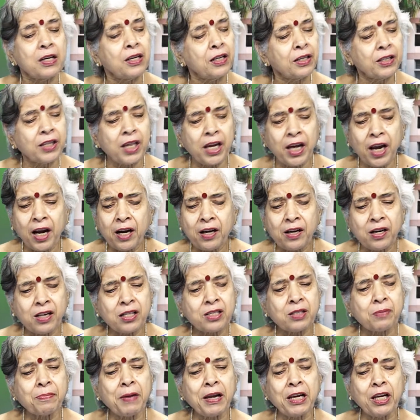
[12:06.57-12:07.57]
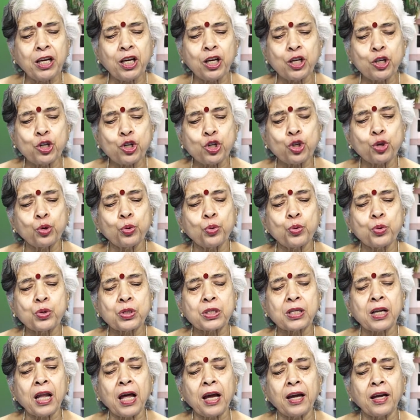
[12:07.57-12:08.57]
They addressed many issues
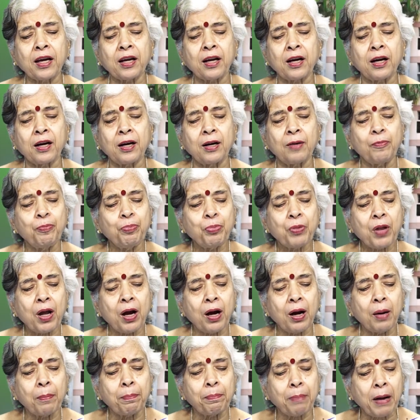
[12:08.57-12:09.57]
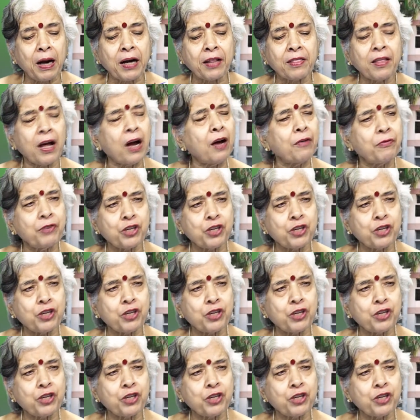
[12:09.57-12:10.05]
like parda,